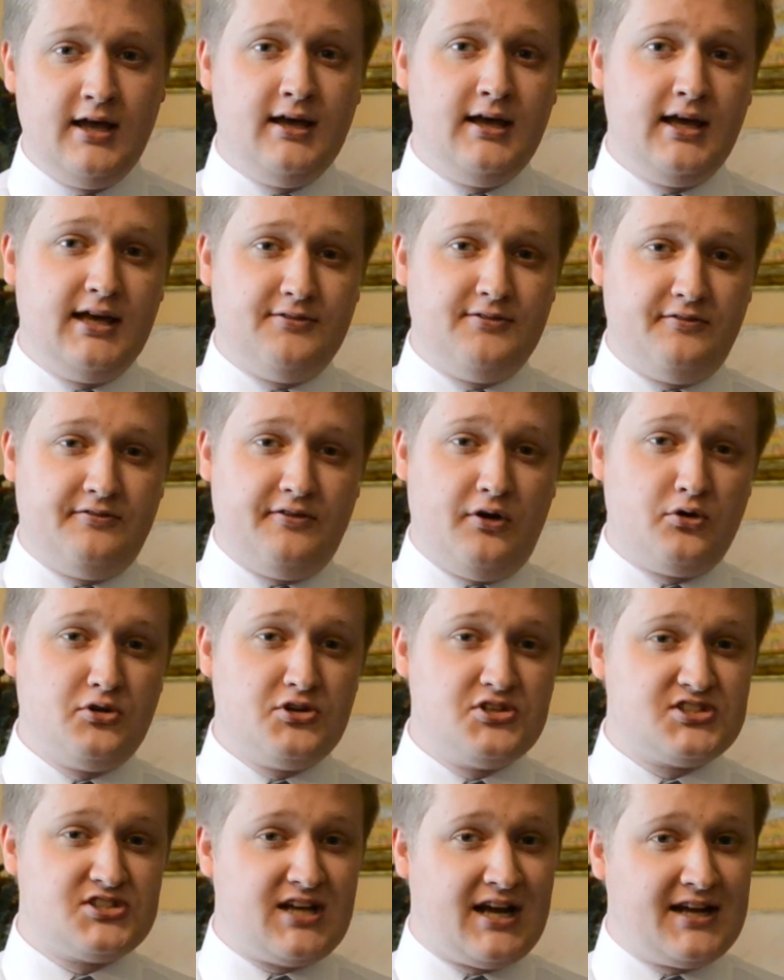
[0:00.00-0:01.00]
If a voter
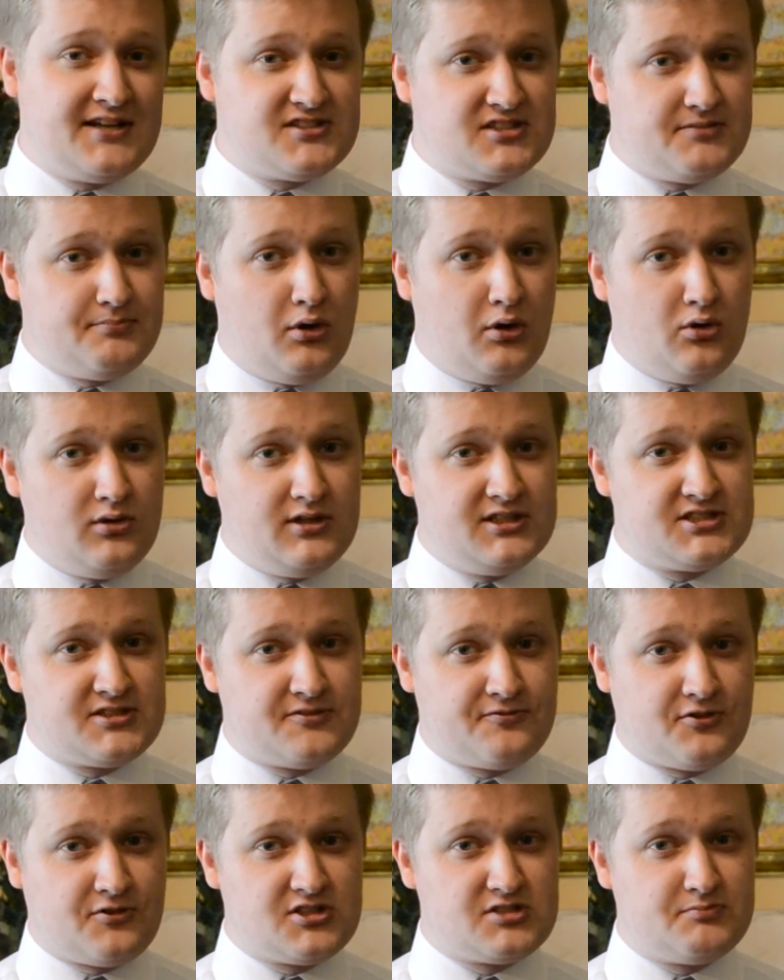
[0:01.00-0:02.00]
signs the poll list
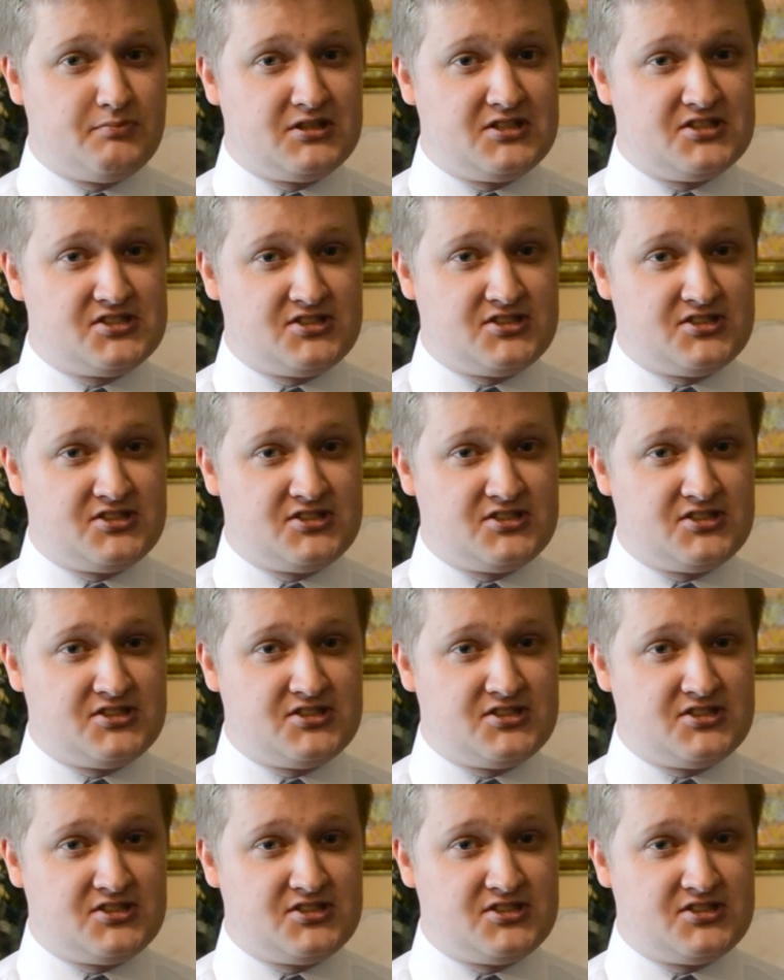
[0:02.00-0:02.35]
first but does